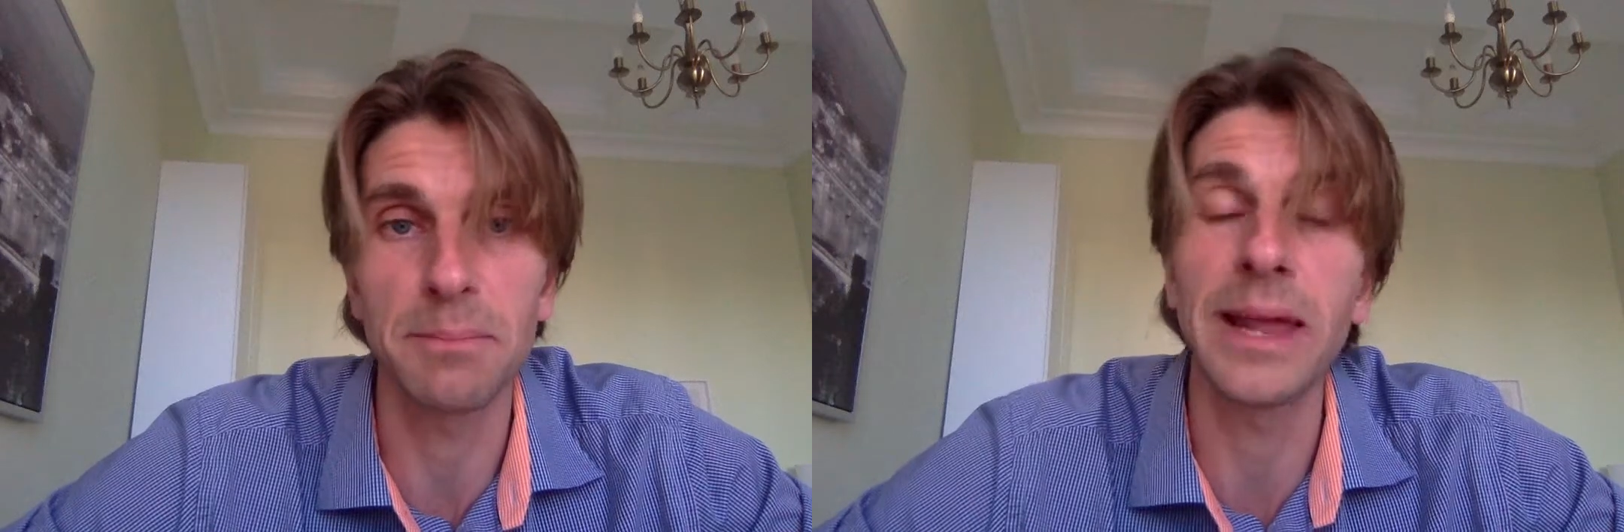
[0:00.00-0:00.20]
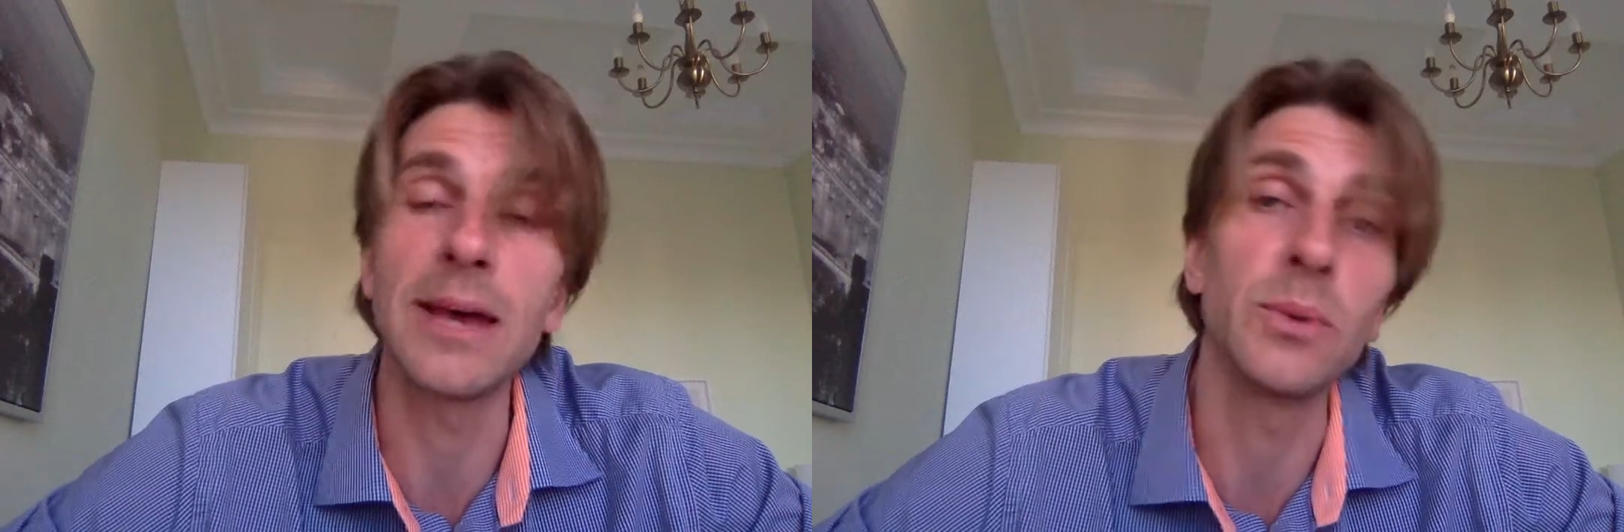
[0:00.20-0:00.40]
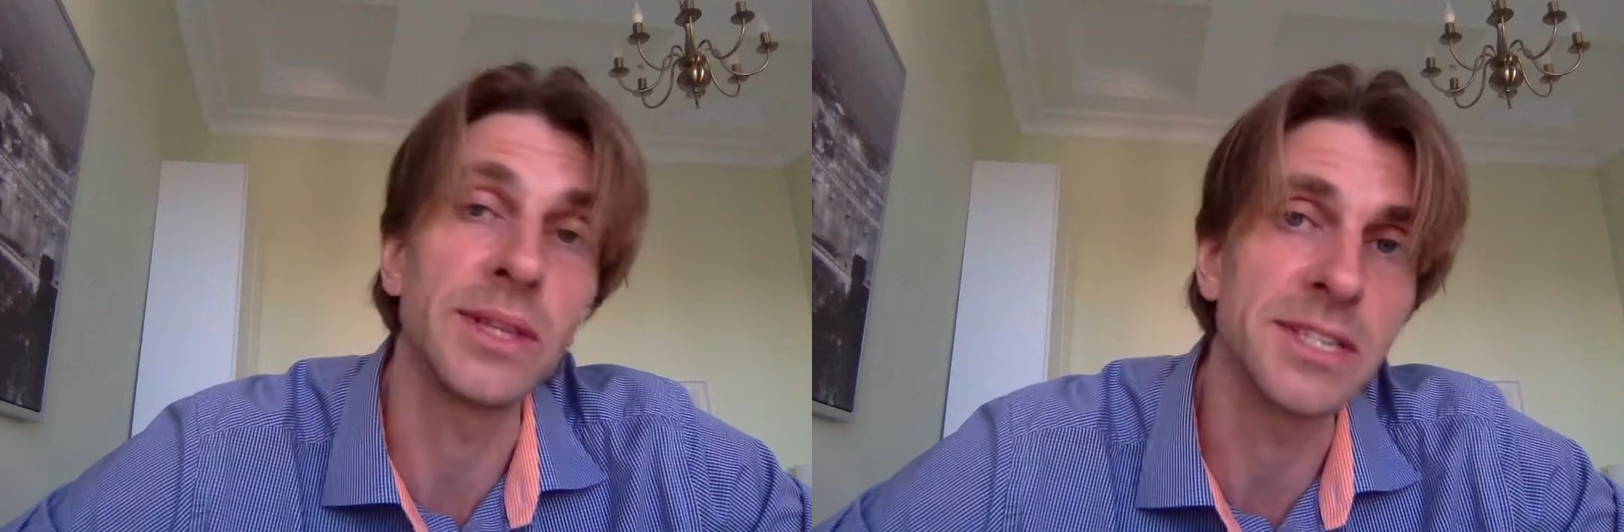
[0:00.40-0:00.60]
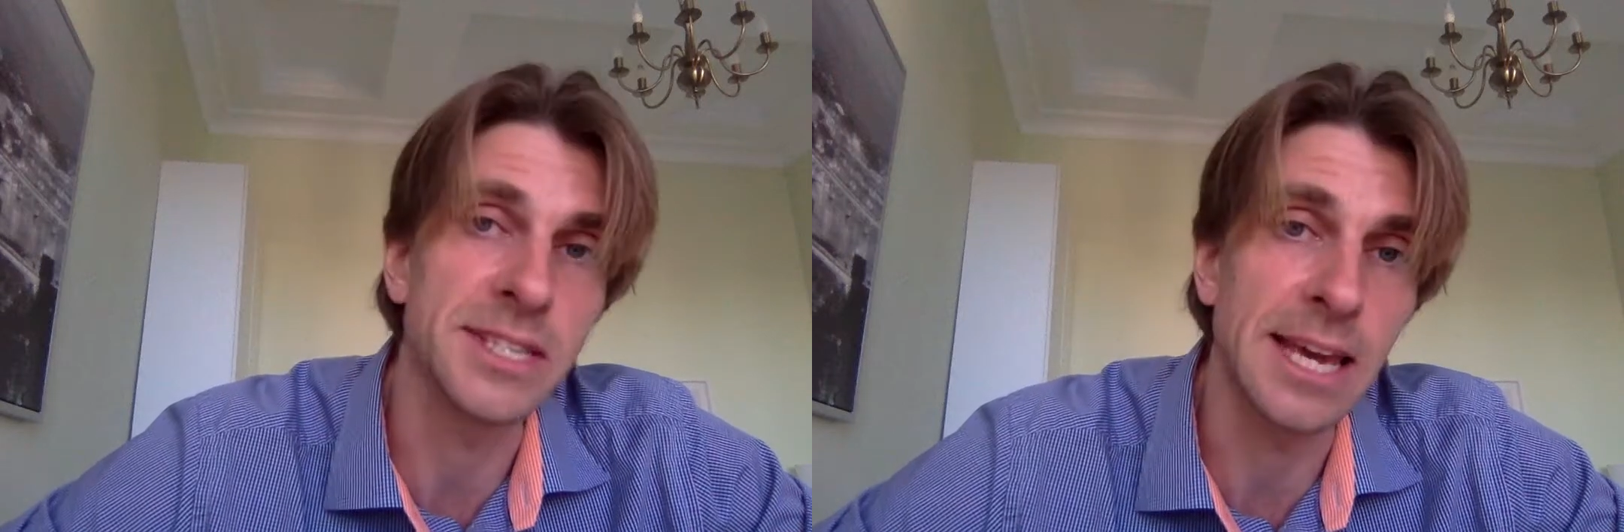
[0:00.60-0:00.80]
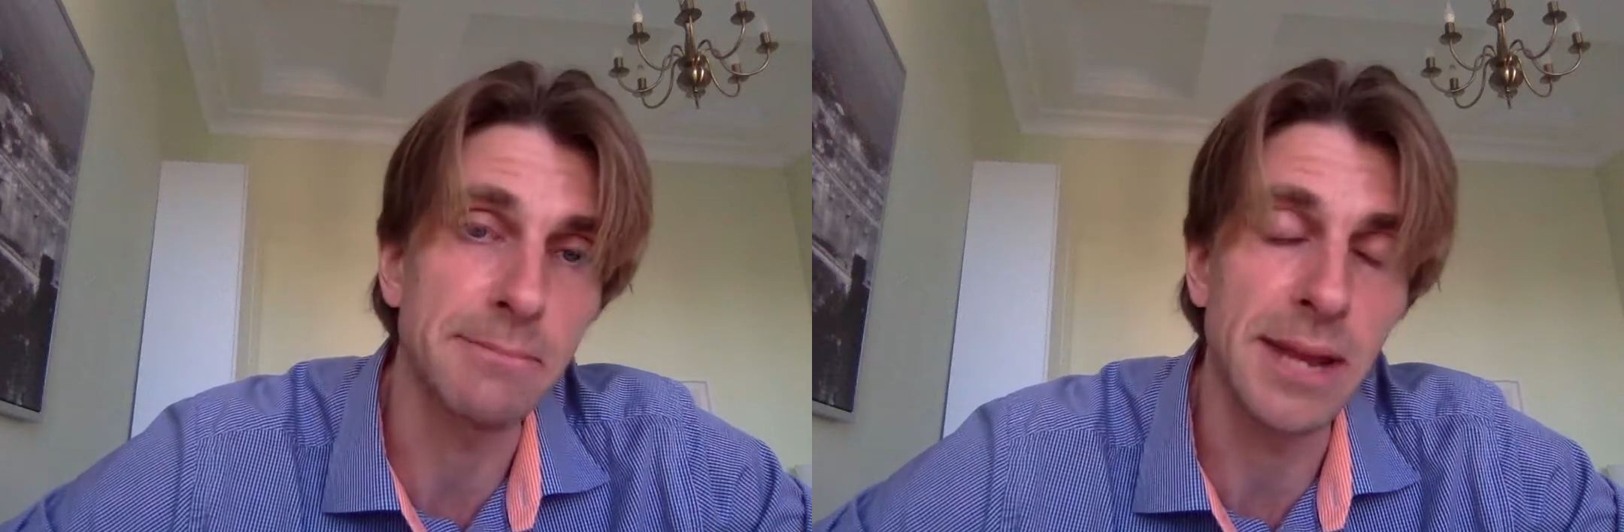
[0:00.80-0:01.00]
play with the
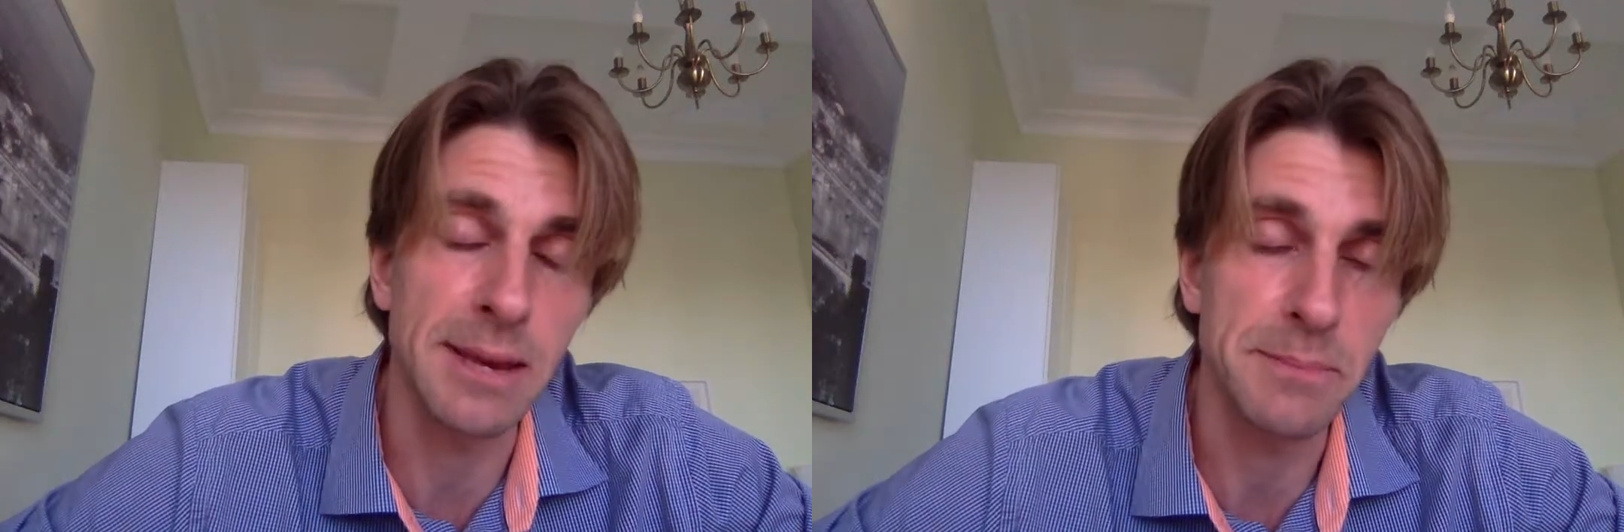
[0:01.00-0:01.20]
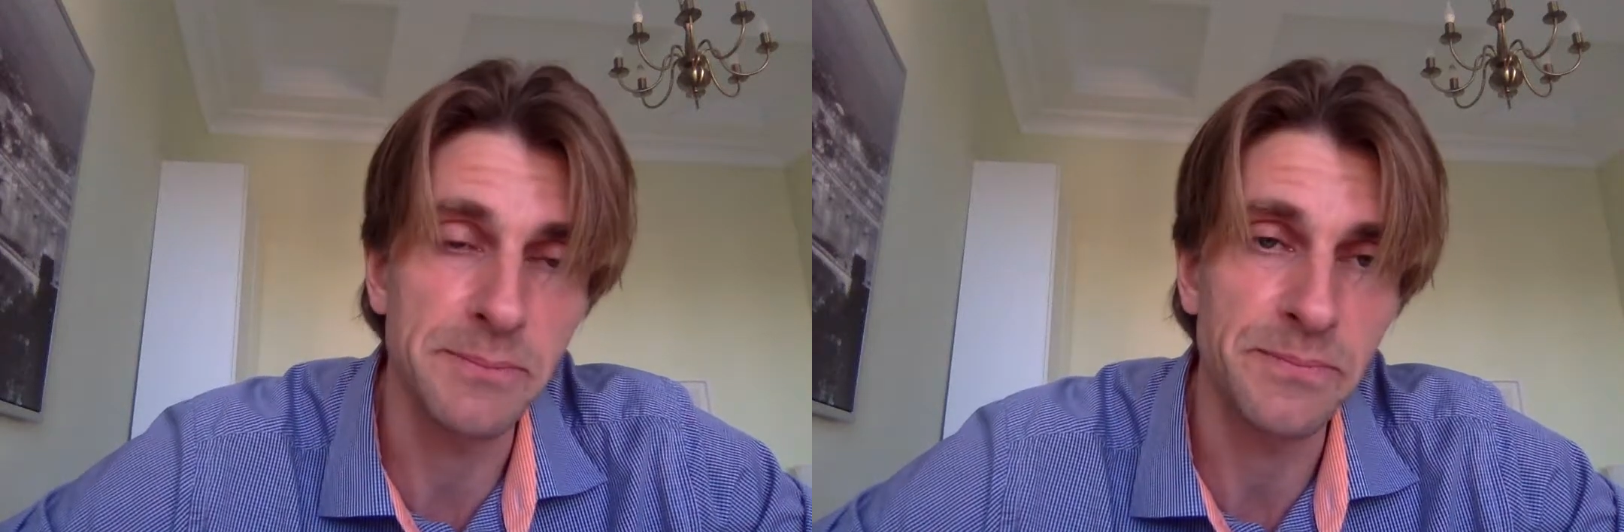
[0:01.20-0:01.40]
same name.